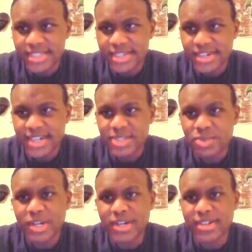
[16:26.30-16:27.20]
All right, it's
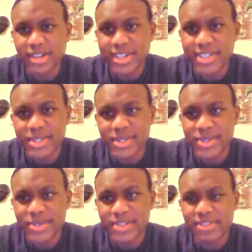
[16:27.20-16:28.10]
weird. All right,
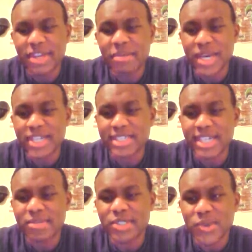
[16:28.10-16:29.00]
so the fan page
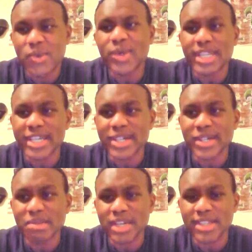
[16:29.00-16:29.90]
name is Corey
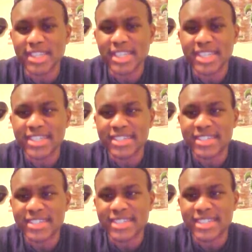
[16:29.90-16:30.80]
Lingo, but I think
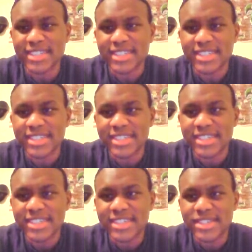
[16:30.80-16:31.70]

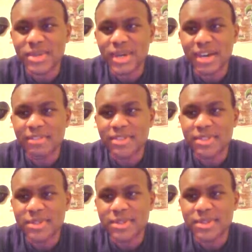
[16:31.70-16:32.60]
you have
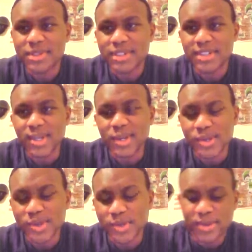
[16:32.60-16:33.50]
to
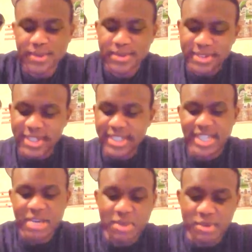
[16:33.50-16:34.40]
go and
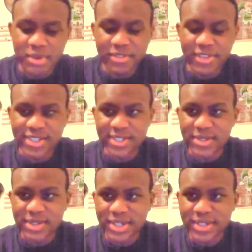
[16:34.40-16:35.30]
type in WeFace
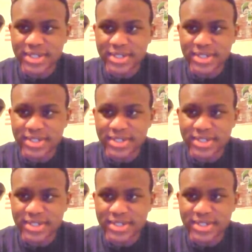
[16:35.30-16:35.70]
Studios.